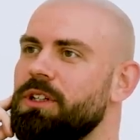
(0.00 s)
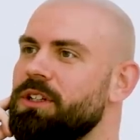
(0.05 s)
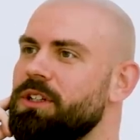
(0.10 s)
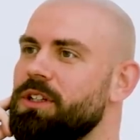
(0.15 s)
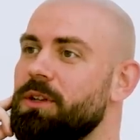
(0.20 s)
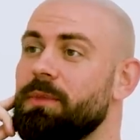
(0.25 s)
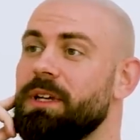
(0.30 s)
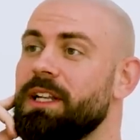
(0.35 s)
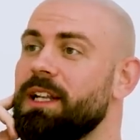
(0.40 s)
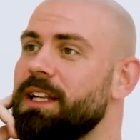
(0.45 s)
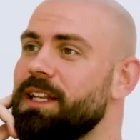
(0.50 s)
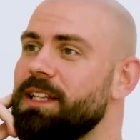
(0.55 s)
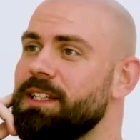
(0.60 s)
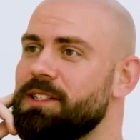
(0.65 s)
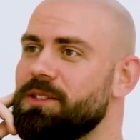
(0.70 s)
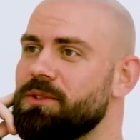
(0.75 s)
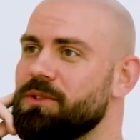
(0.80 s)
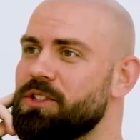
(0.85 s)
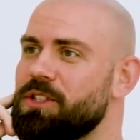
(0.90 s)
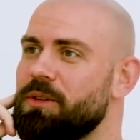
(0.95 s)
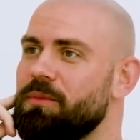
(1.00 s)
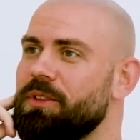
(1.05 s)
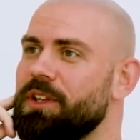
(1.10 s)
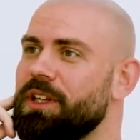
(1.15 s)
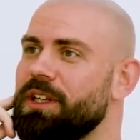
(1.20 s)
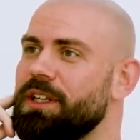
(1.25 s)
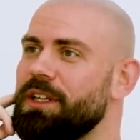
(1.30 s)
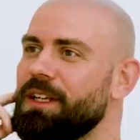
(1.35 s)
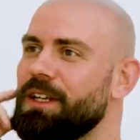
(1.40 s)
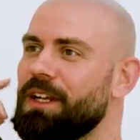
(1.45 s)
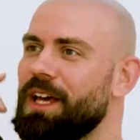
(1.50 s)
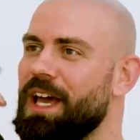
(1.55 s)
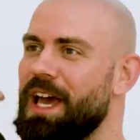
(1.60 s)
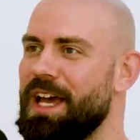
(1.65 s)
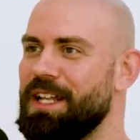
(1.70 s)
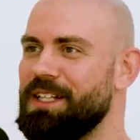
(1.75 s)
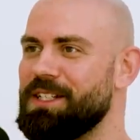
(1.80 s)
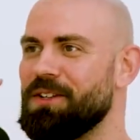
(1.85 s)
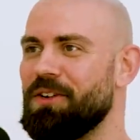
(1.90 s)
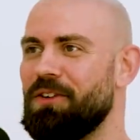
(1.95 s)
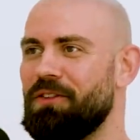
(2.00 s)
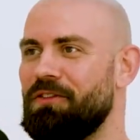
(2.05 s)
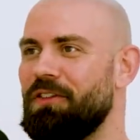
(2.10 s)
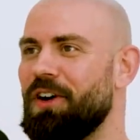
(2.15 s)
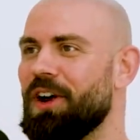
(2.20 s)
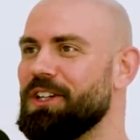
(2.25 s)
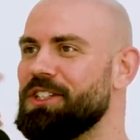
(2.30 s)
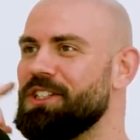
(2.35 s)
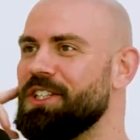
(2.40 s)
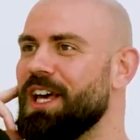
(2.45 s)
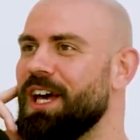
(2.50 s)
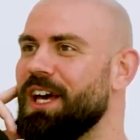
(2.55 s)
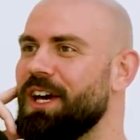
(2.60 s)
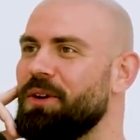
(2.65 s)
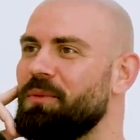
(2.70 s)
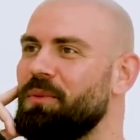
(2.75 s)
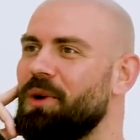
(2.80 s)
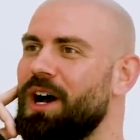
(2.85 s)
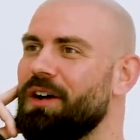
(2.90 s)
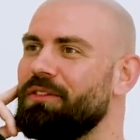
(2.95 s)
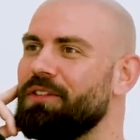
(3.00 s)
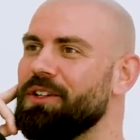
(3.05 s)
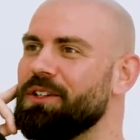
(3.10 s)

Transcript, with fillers: the Middle East or something and her head's not fucked yet and whatever.